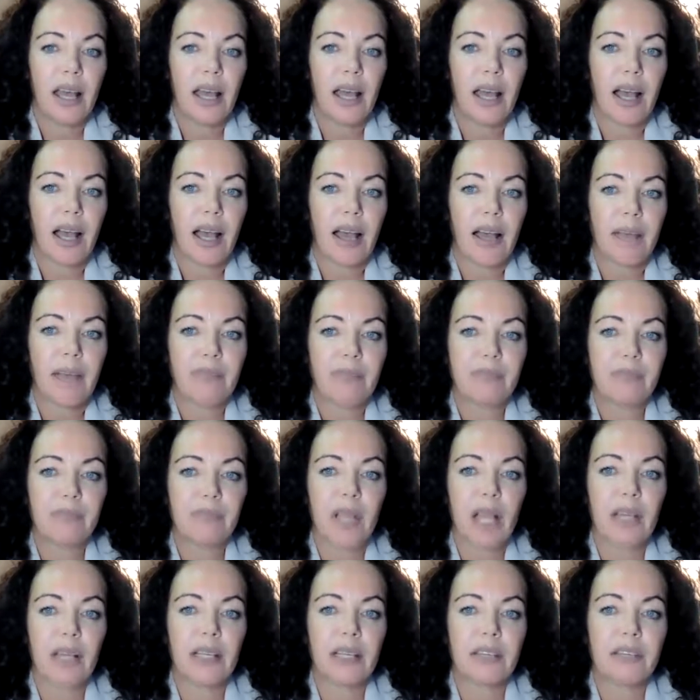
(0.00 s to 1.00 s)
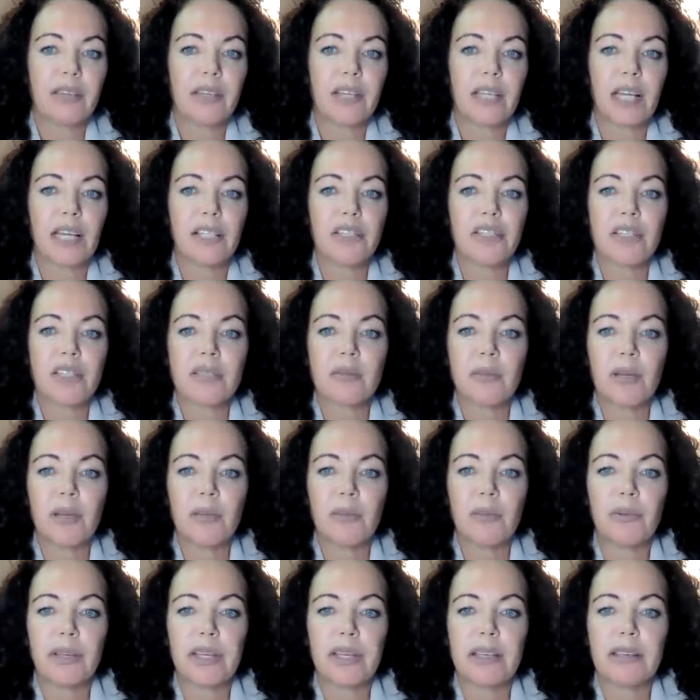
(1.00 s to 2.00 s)
and I think I just want to
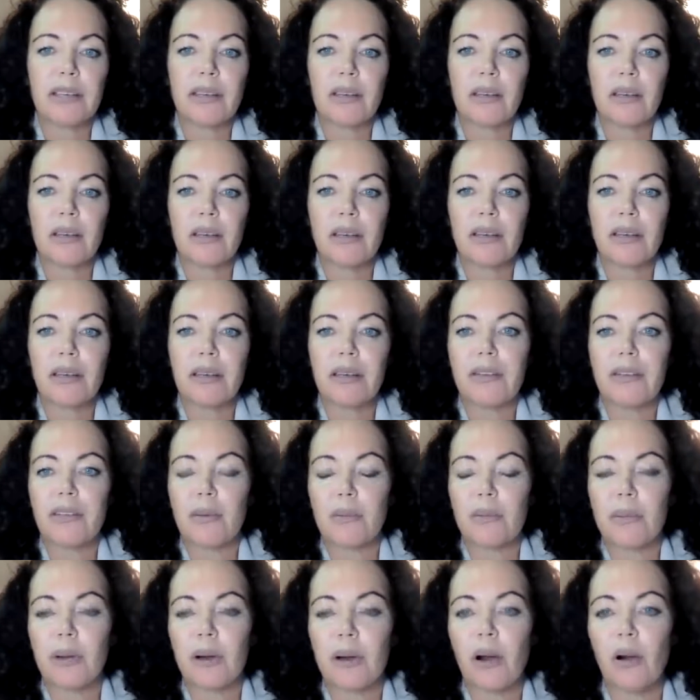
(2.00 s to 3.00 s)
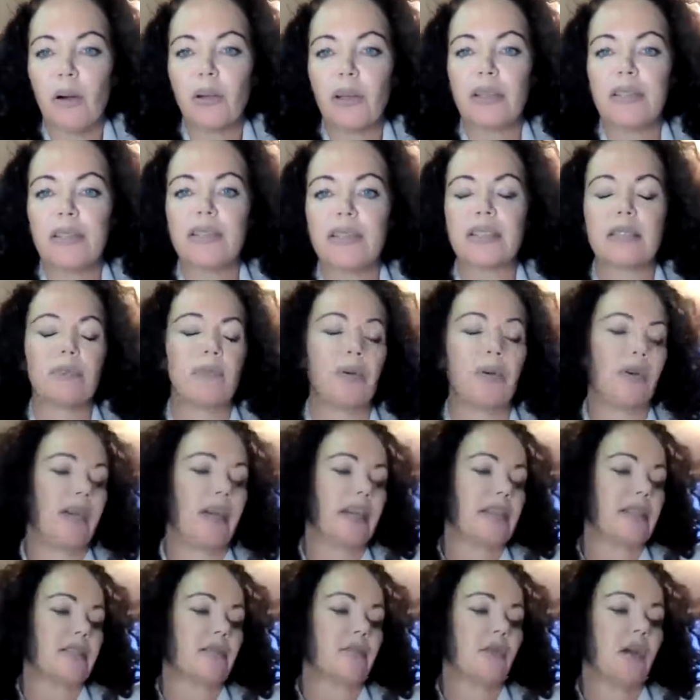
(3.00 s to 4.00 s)
bring in the poll at this point
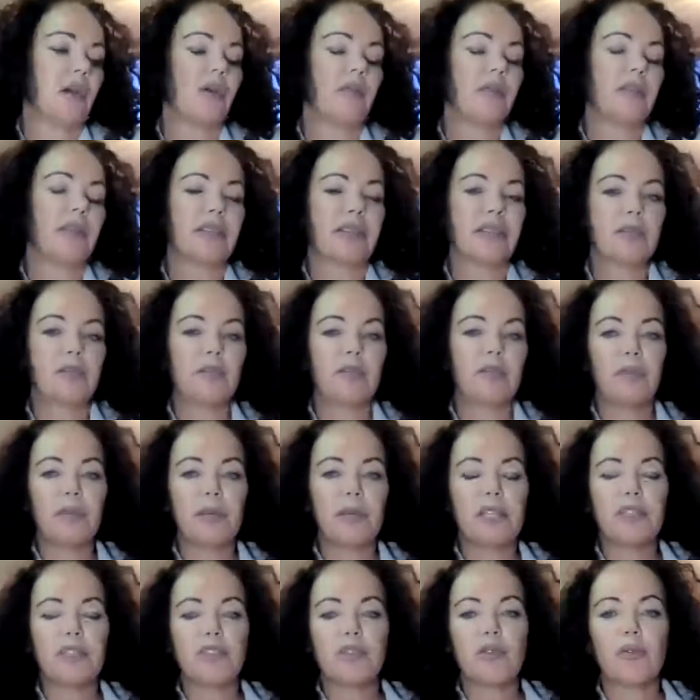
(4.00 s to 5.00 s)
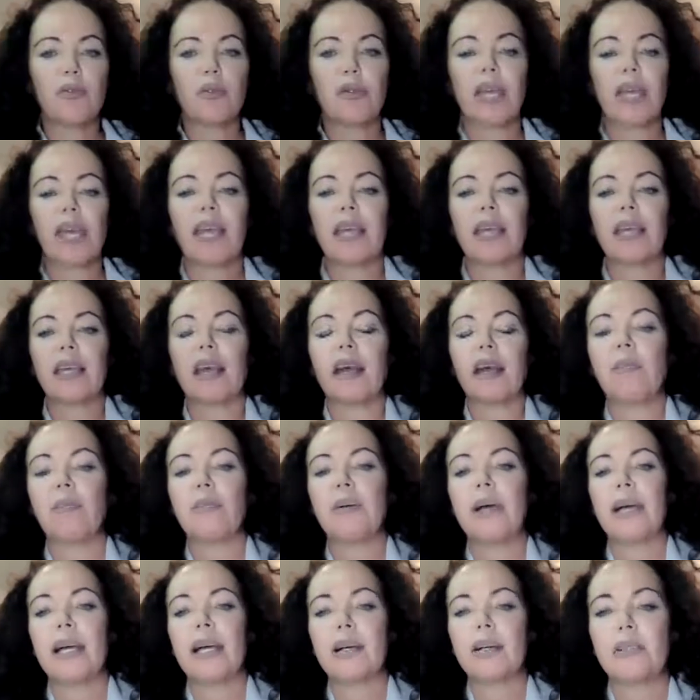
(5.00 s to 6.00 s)
as well, because we've been talking
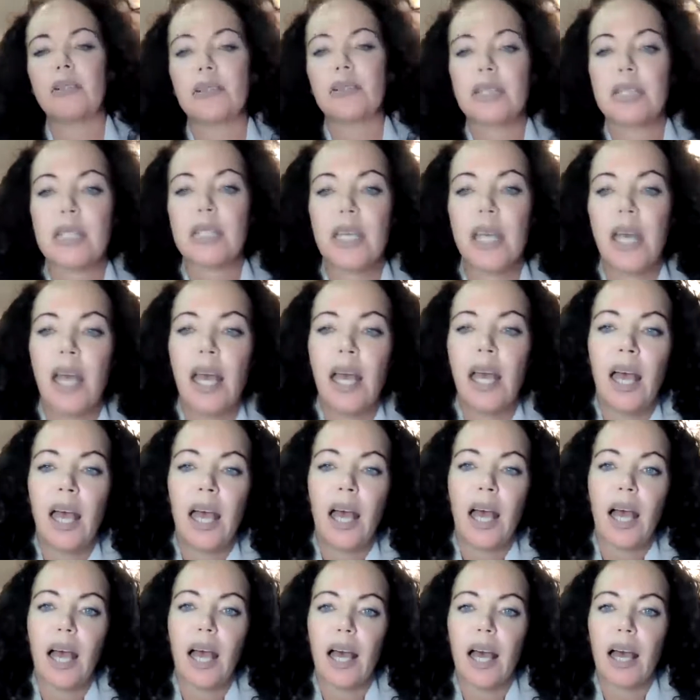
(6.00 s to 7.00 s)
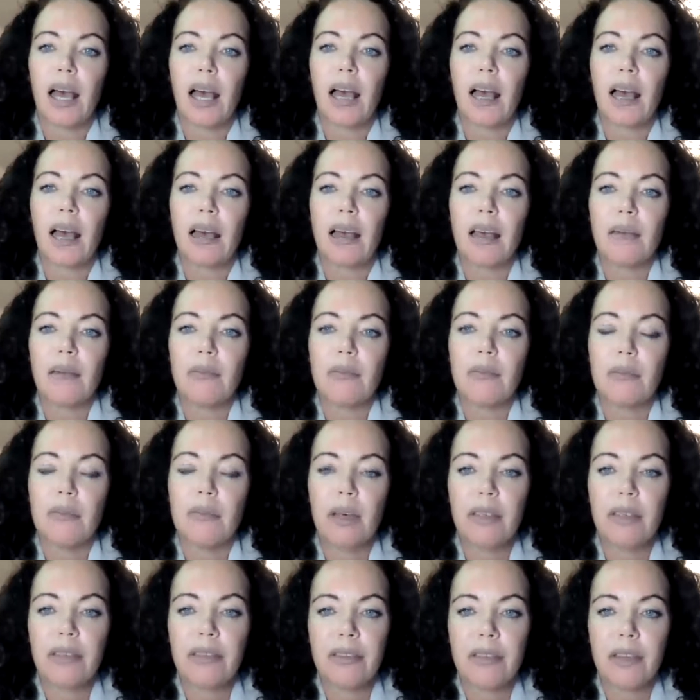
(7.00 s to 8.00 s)
about
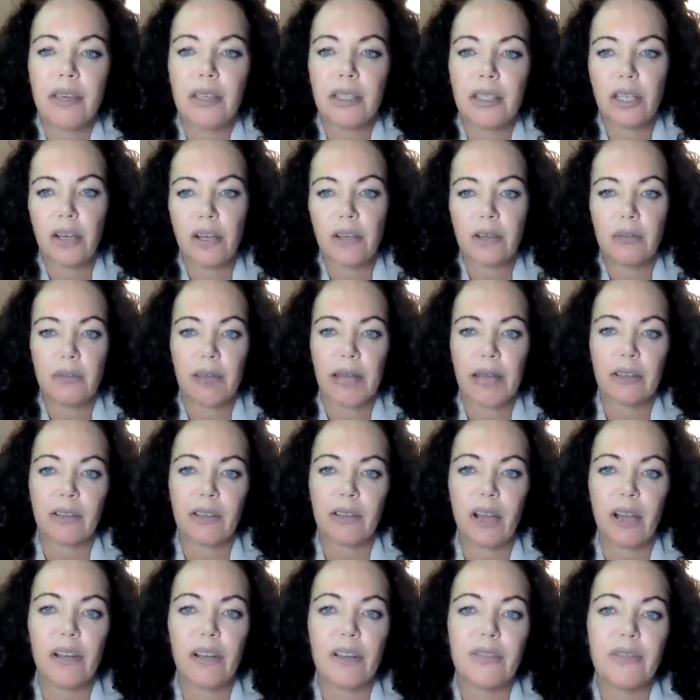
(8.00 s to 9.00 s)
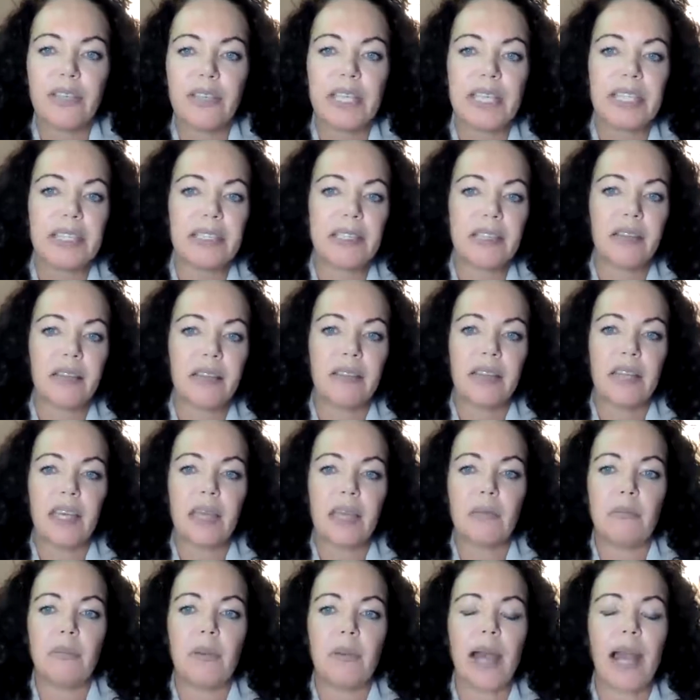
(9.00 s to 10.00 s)
about COVID and the
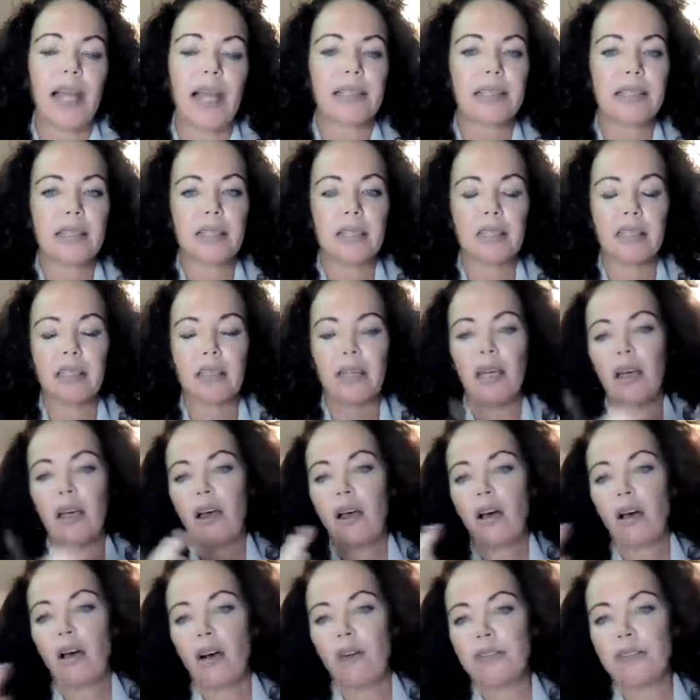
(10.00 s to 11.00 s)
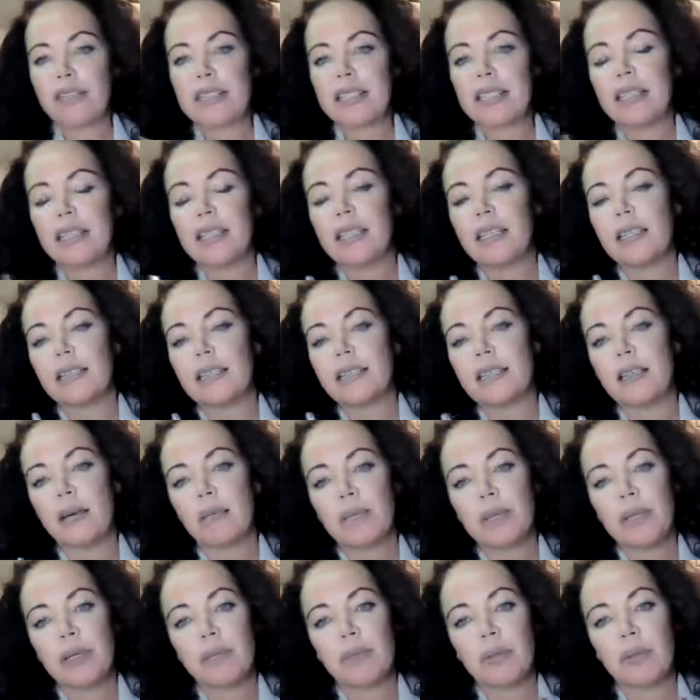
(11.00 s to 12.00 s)
impact, and obviously some
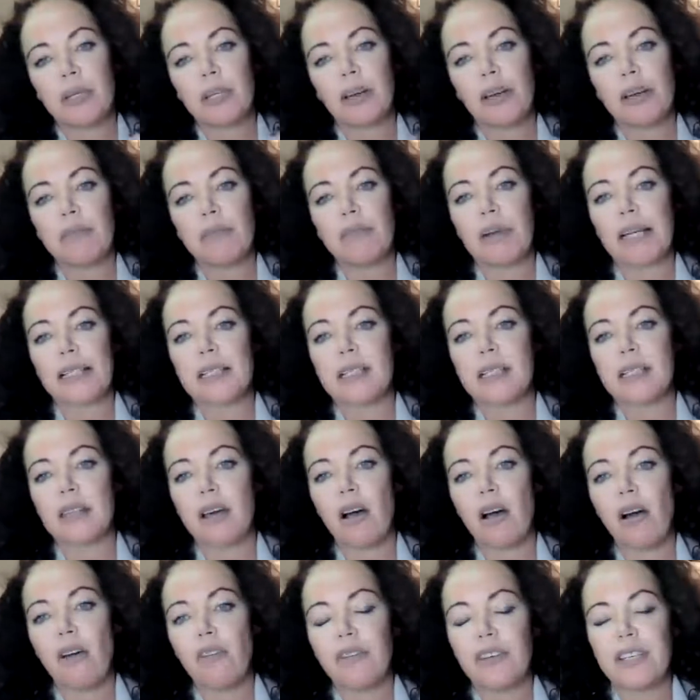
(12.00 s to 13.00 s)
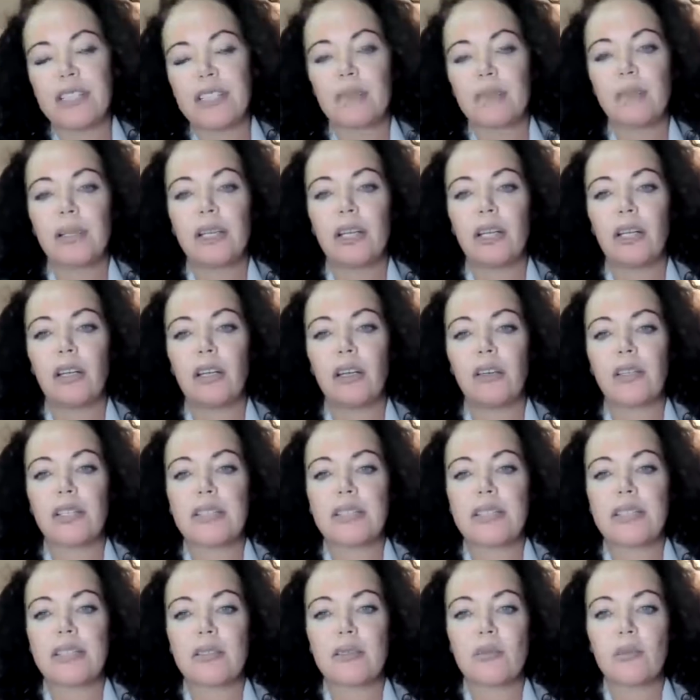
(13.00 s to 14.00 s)
people are going back to the office, but a lot are
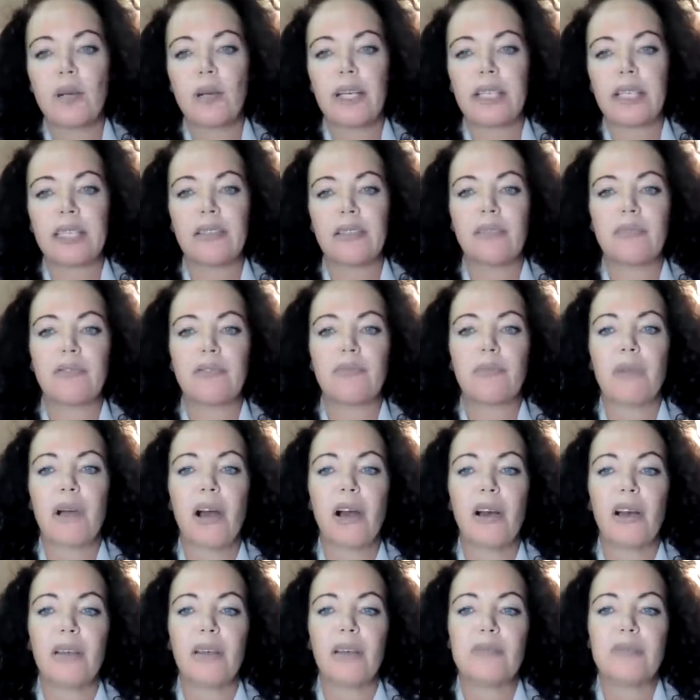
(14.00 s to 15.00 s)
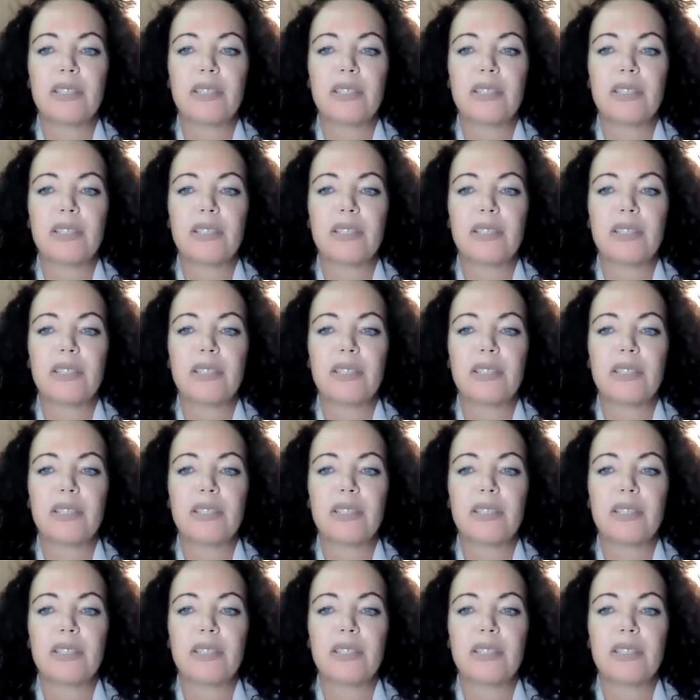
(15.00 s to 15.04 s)
still working from home.